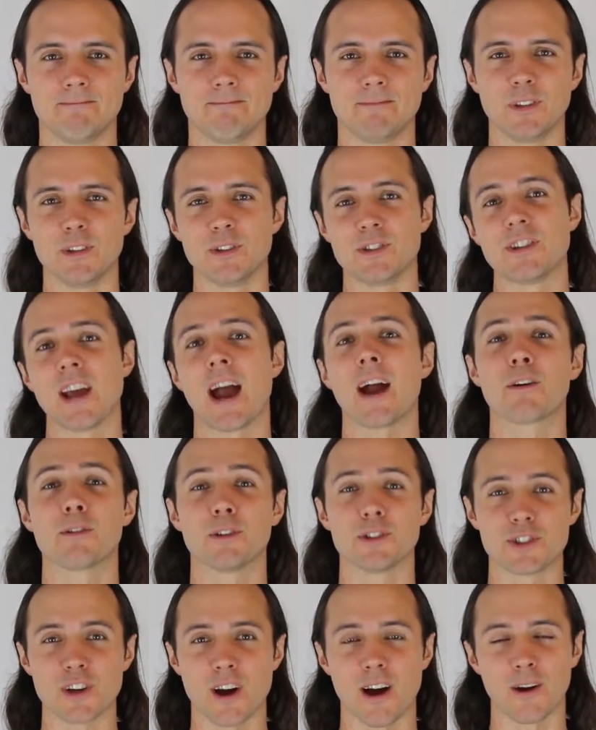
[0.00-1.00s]
Your
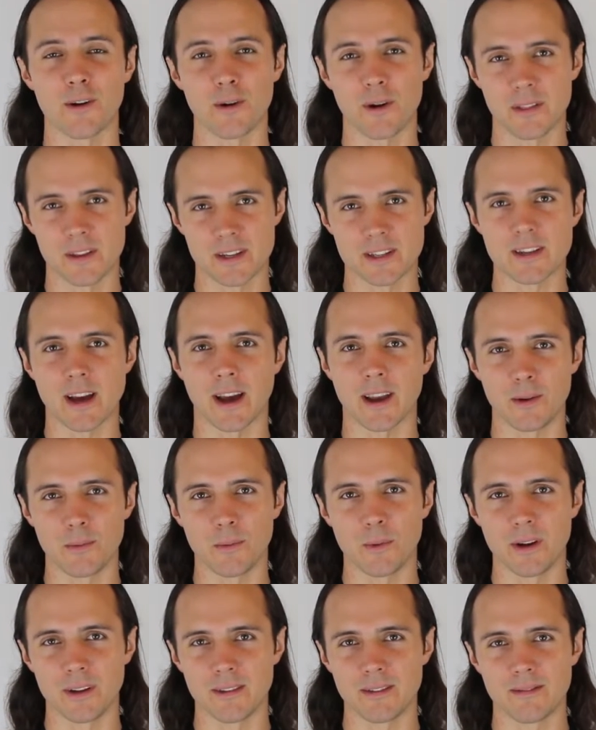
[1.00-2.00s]
sacral chakra, the second
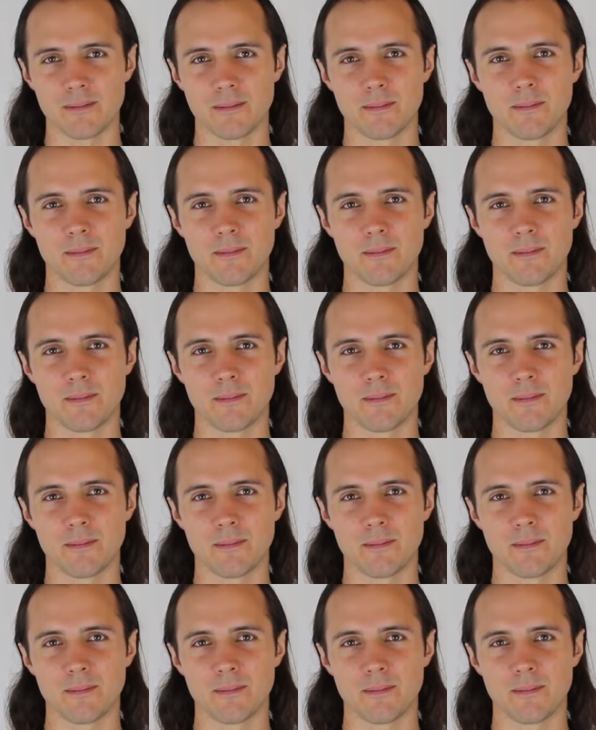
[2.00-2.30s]
one,